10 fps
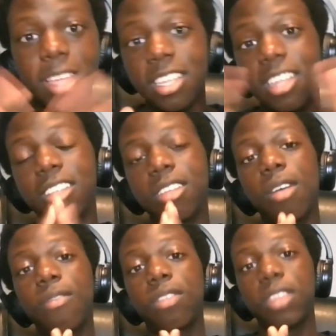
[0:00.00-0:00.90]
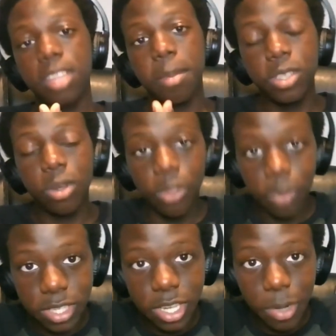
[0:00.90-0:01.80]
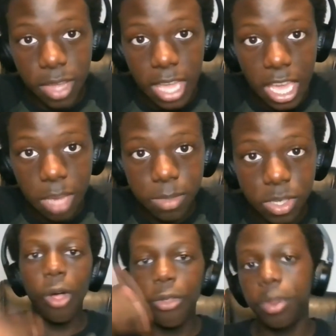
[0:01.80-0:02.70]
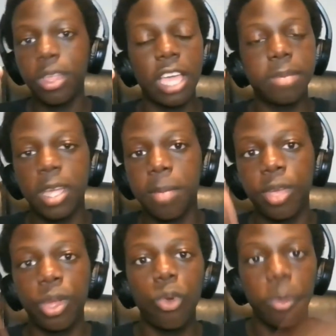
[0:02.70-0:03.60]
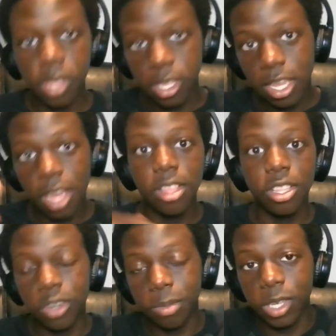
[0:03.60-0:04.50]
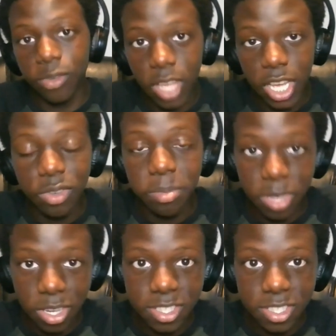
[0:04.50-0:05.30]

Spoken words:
that's gonna end it off with this episode of Three Scary Games. All three of the games that I played will be linked down in the description if you guys want to play it